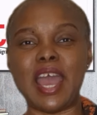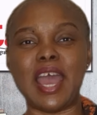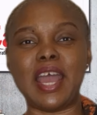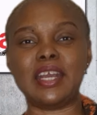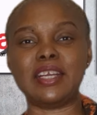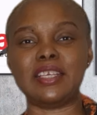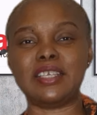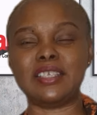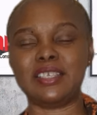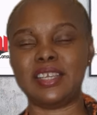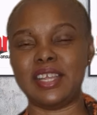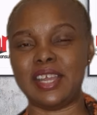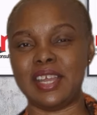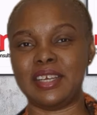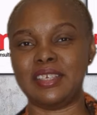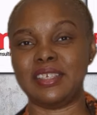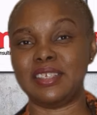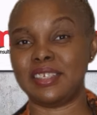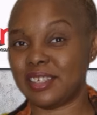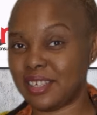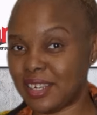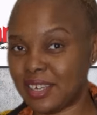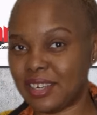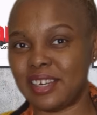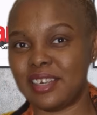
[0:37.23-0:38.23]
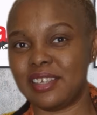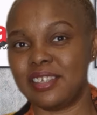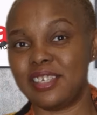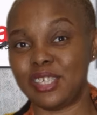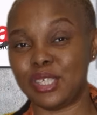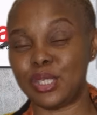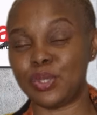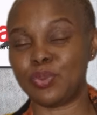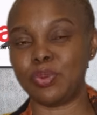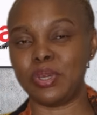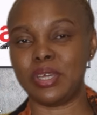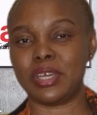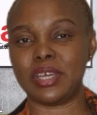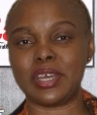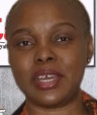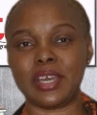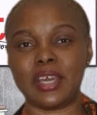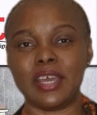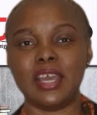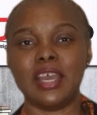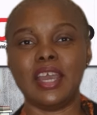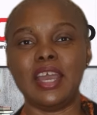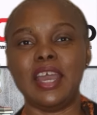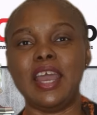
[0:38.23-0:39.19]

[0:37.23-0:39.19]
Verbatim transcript: And then this week,